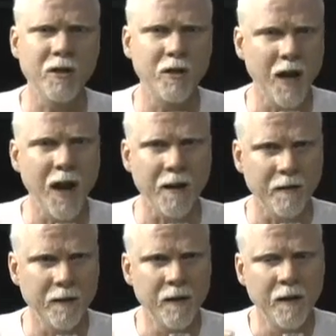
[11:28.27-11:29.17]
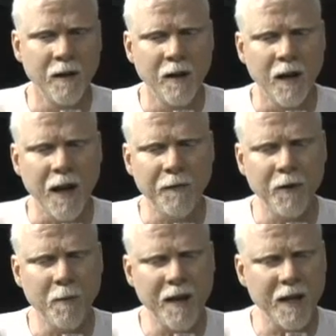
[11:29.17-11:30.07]
is done. If
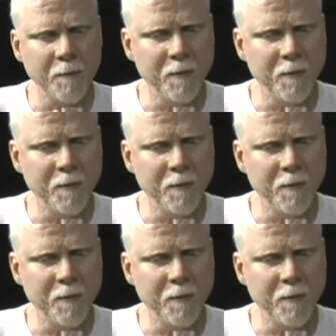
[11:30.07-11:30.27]
you're making